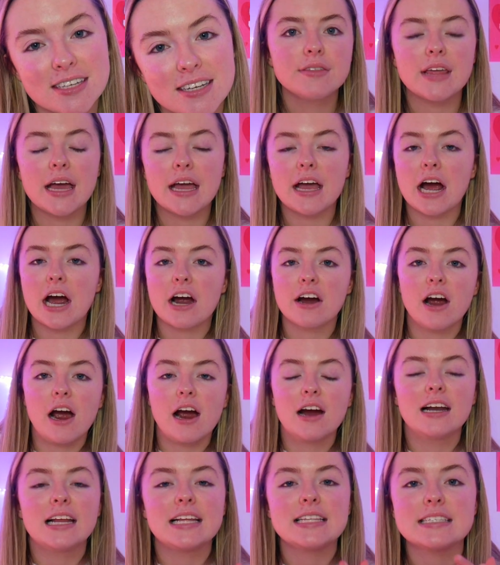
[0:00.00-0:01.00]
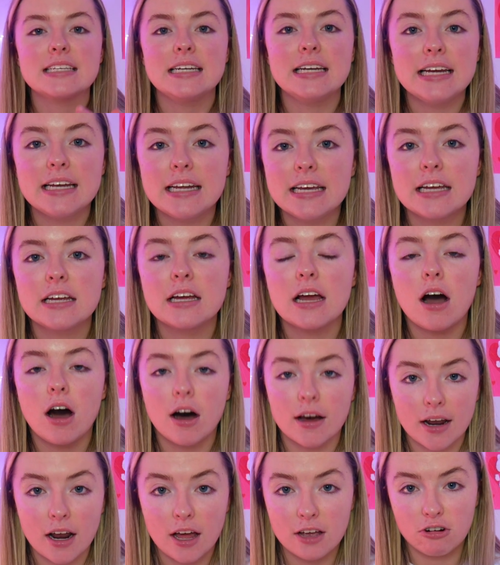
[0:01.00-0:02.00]
They are Ireland's leading
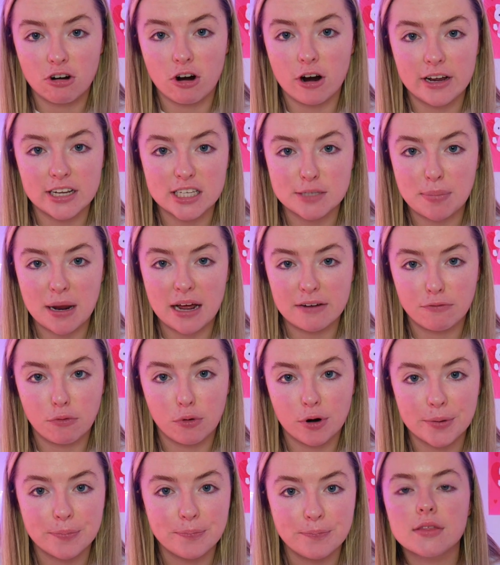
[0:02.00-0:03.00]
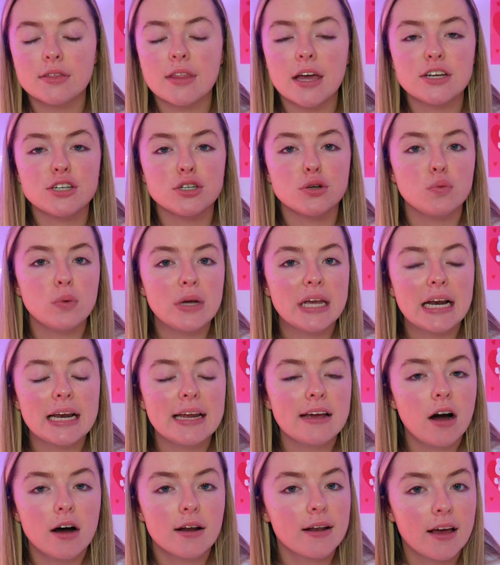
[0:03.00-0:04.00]
online grinds platform. They do
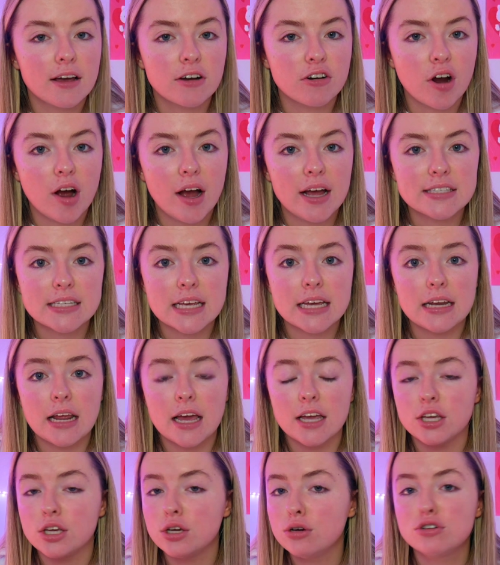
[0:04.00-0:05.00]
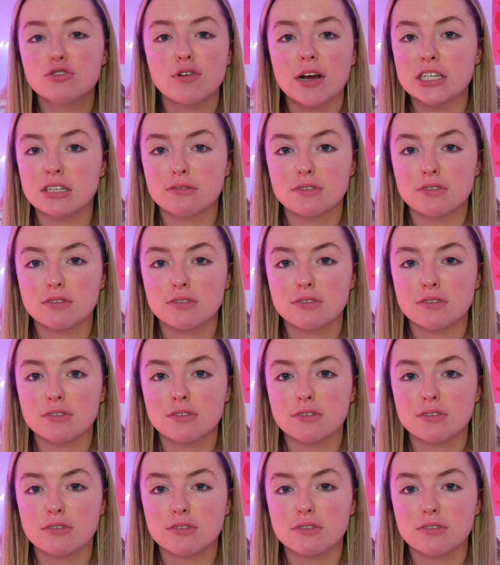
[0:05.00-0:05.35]
weekly online grinds in a huge range of